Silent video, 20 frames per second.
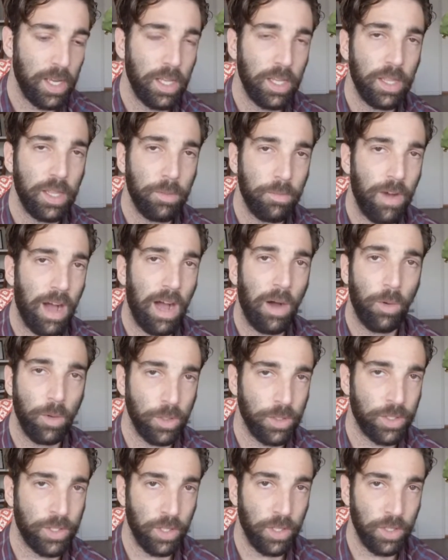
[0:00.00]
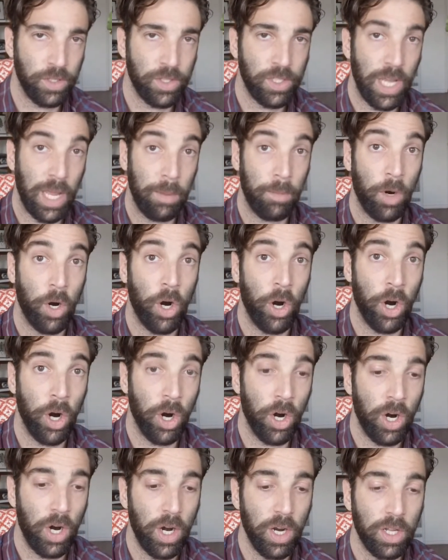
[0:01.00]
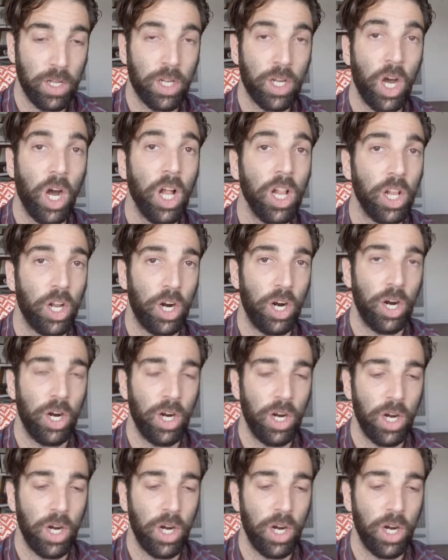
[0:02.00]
The vowel is still the same. Color.